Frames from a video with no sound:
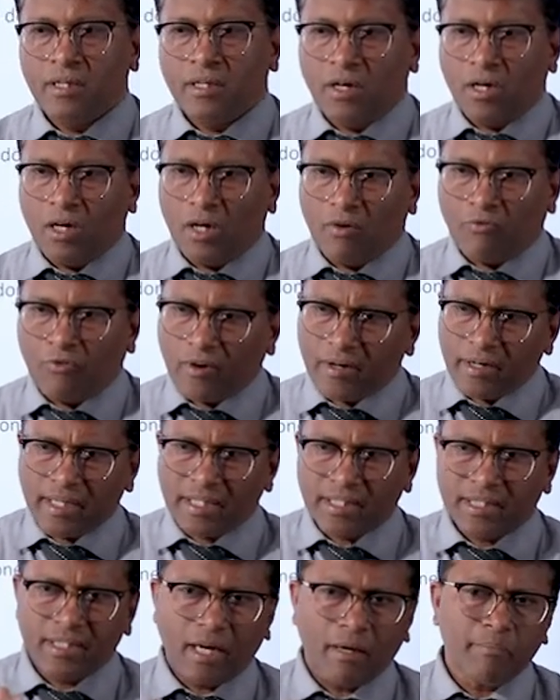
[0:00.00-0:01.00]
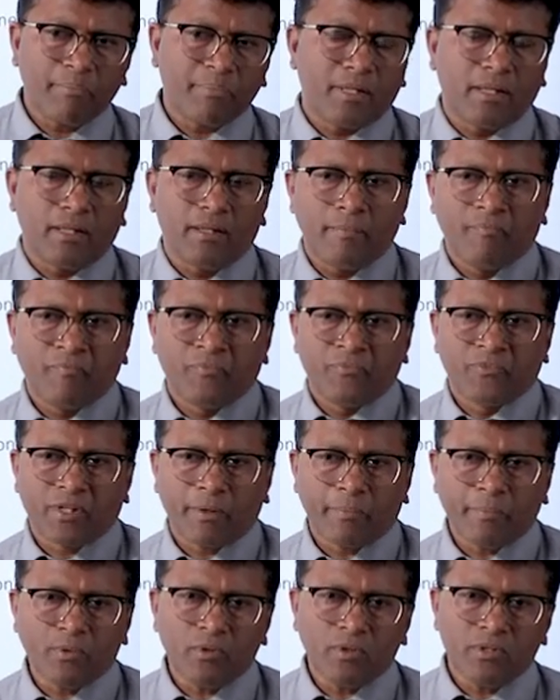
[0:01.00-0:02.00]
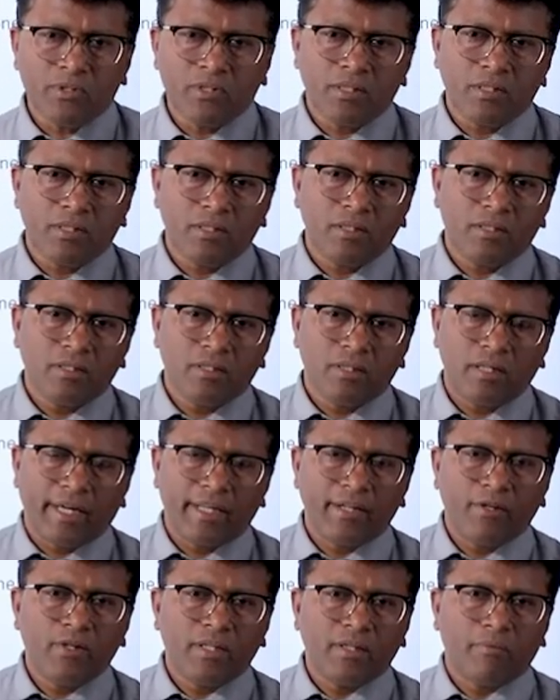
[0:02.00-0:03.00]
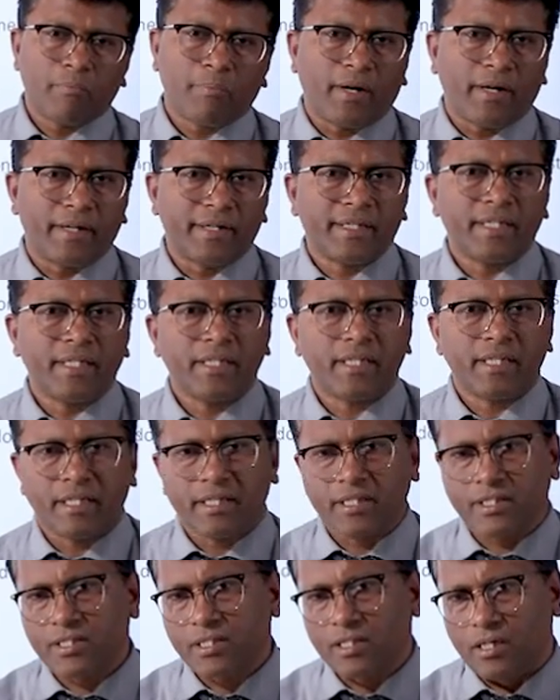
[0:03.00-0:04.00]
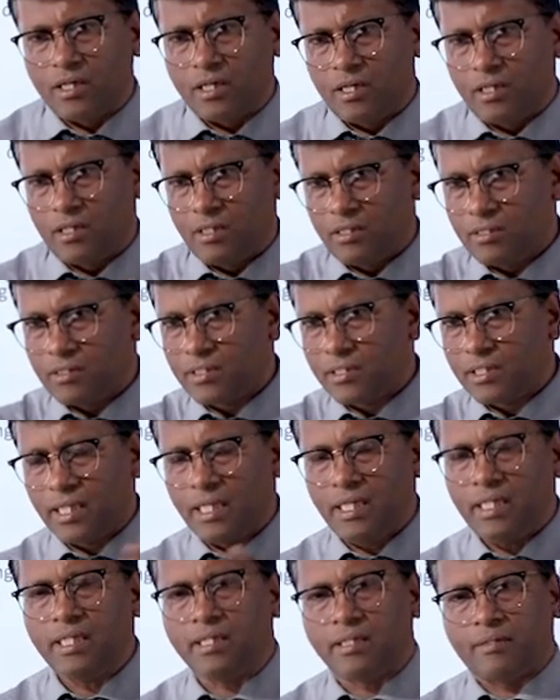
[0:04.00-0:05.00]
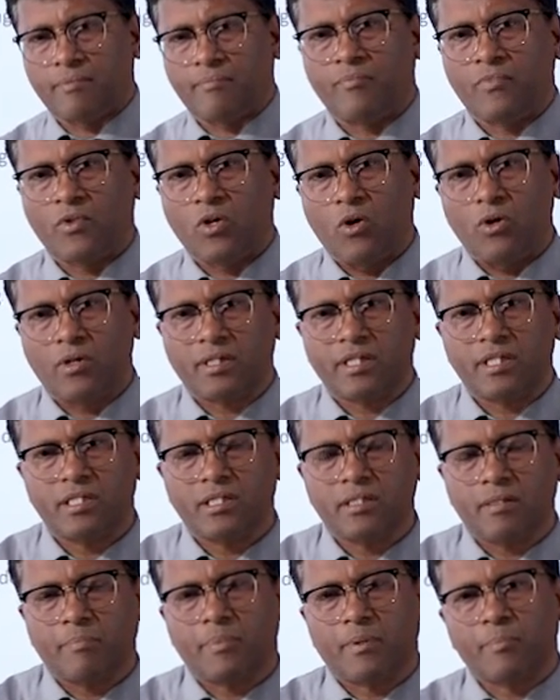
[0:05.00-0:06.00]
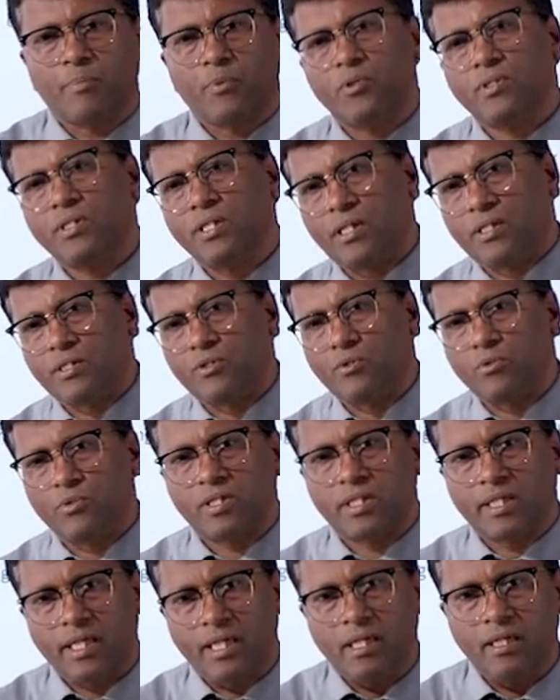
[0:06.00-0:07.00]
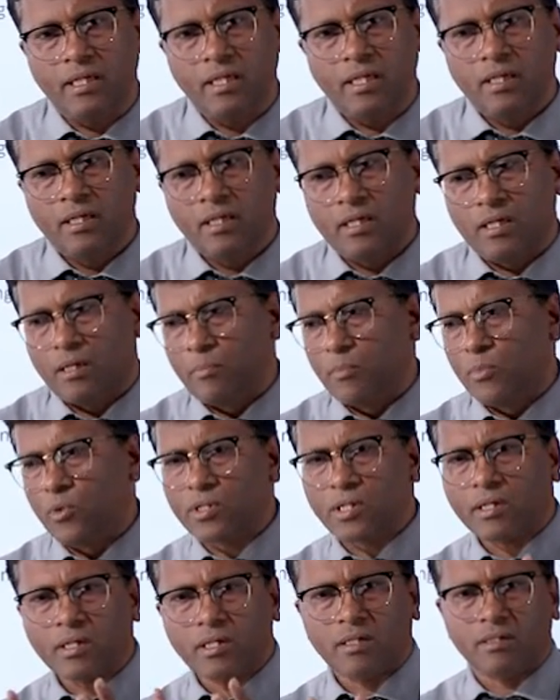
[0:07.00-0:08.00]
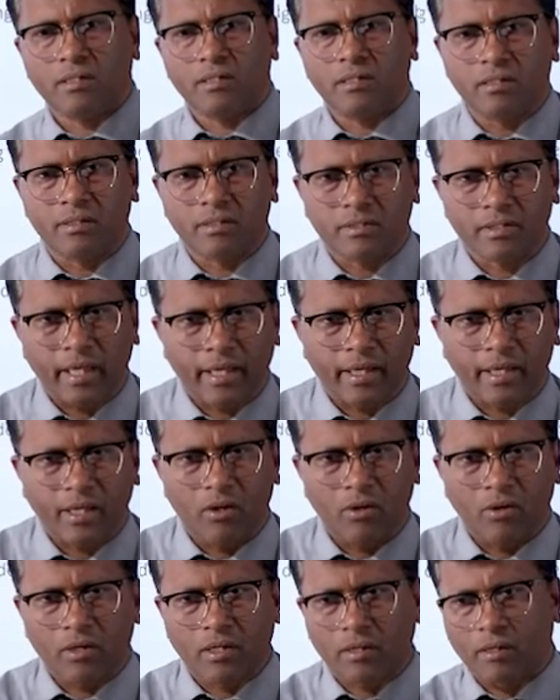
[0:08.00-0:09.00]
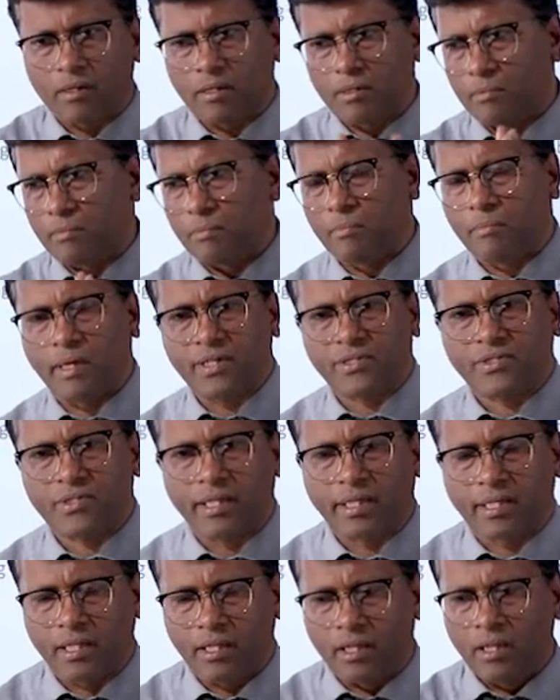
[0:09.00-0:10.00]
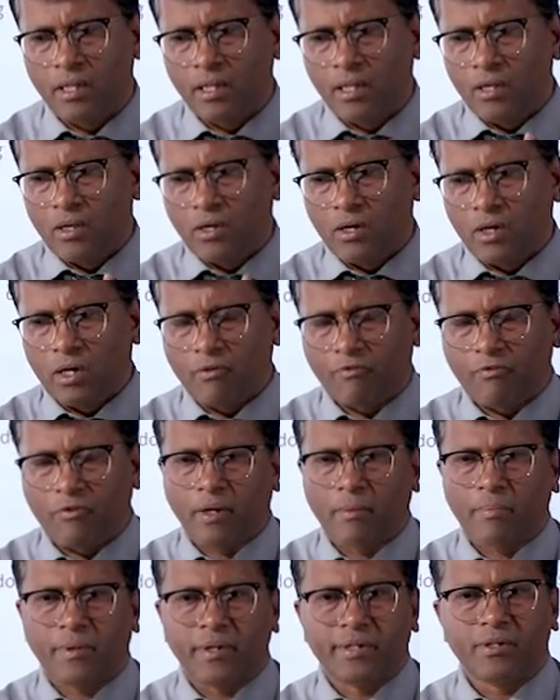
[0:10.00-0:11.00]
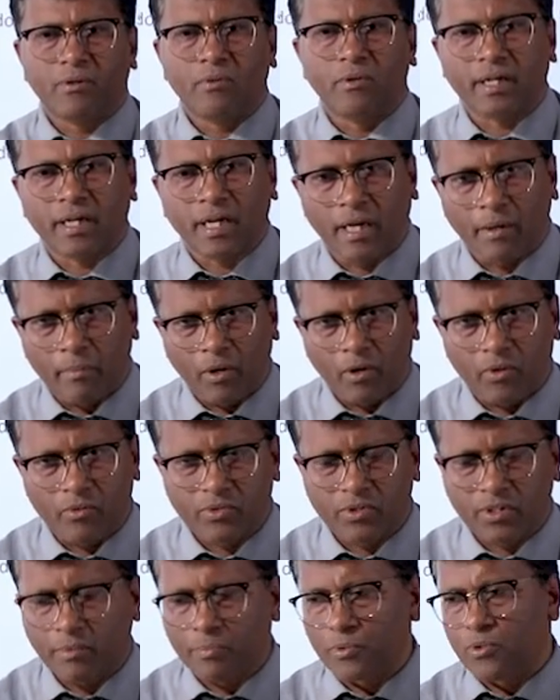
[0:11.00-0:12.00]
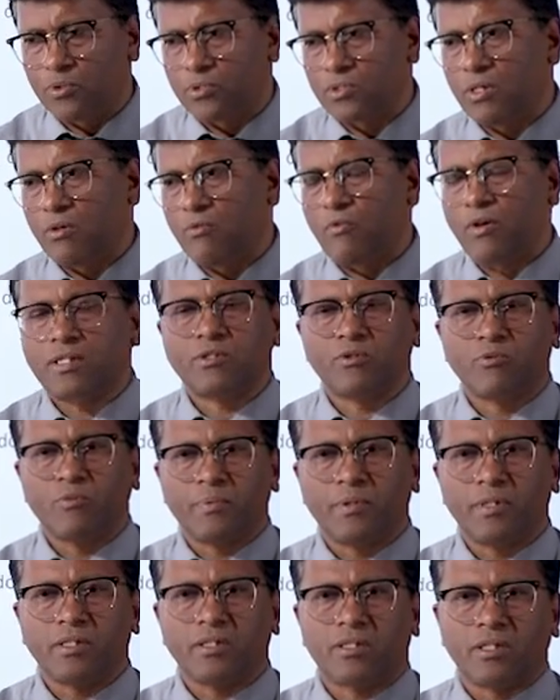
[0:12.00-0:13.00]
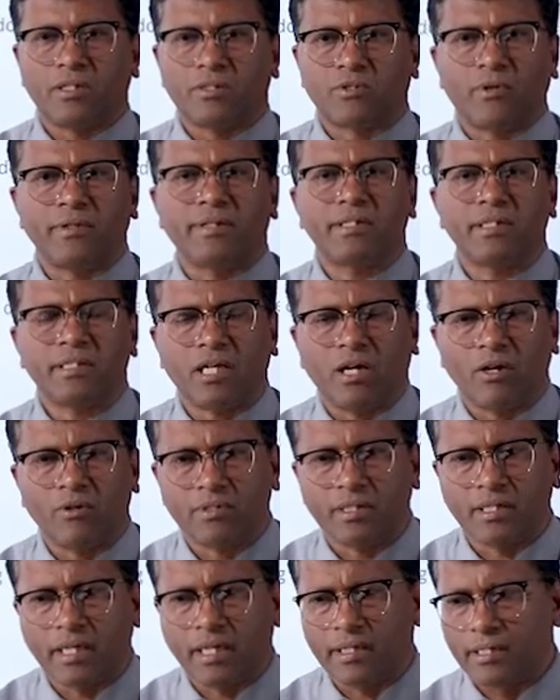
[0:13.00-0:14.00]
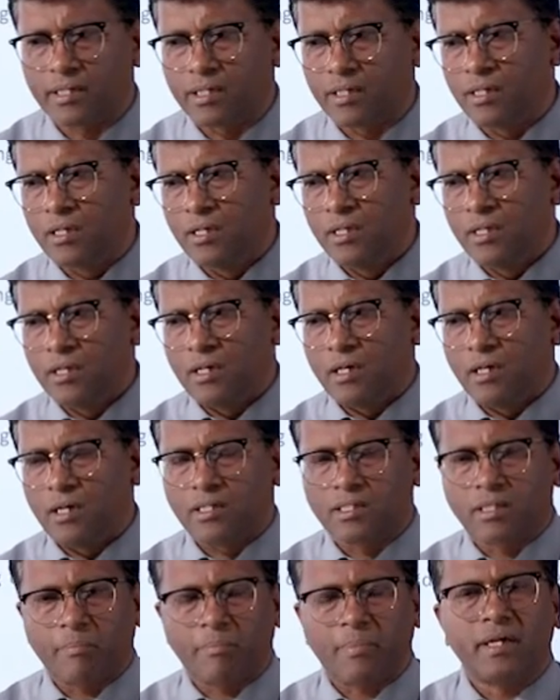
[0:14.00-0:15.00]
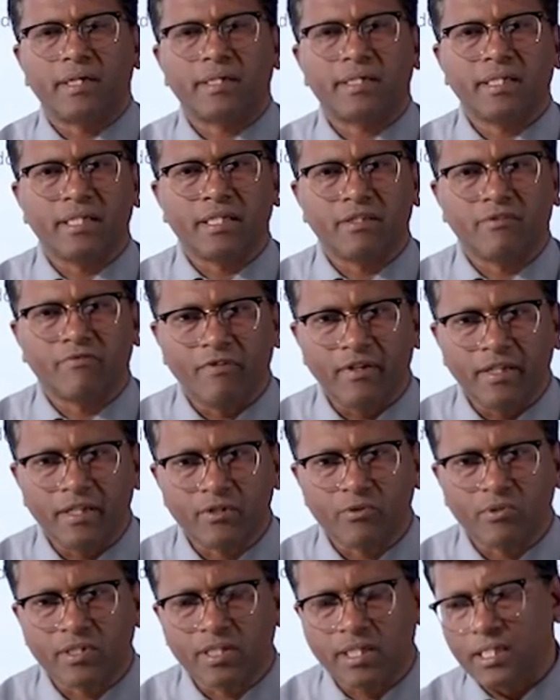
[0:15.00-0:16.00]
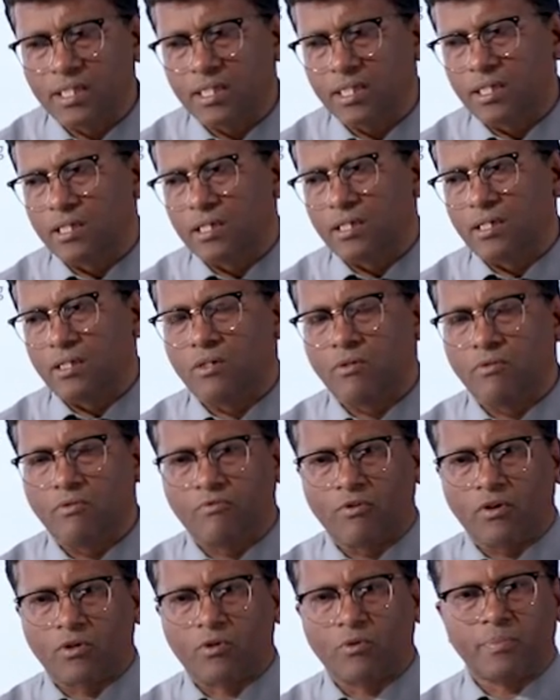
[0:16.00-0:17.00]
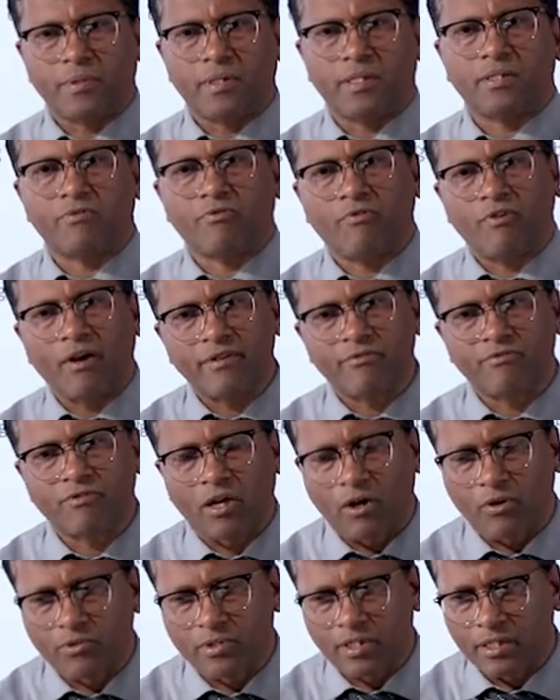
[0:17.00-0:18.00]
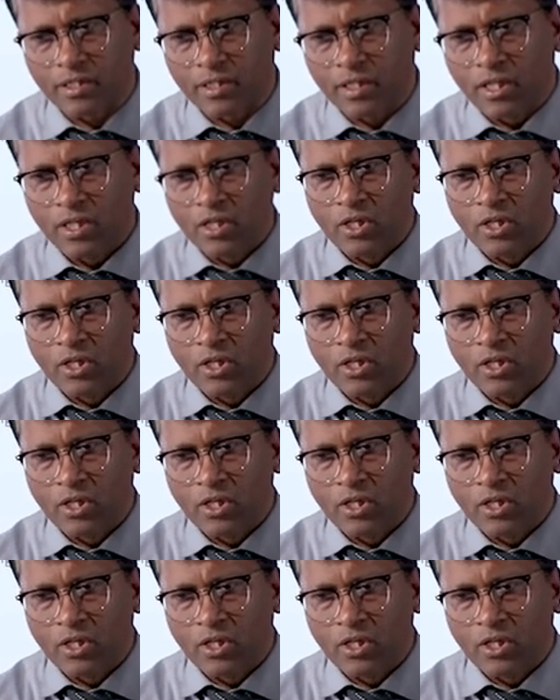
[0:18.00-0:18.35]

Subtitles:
for an example, suppose any party is selling or is proposing to sell a motor cycle or a bicycle for a particular amount, suppose worth rupees 20,000, and the party is willing to sell for rupees 5,000.